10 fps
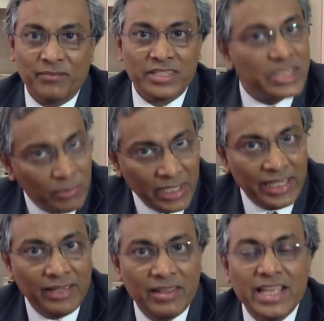
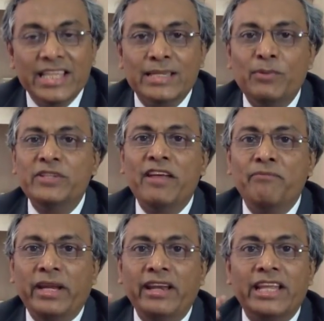Similarly, suppose I have
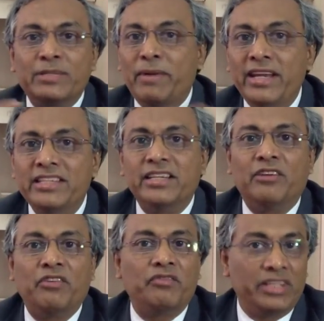made an expenditure
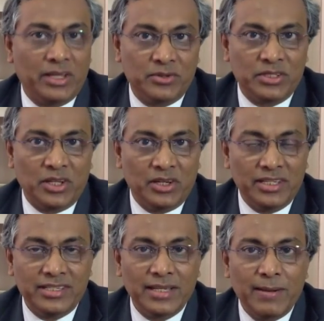of
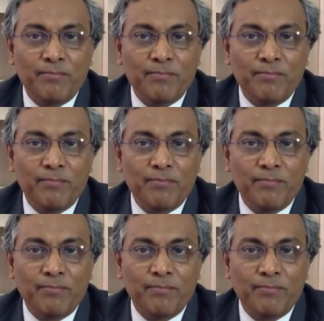$50,000.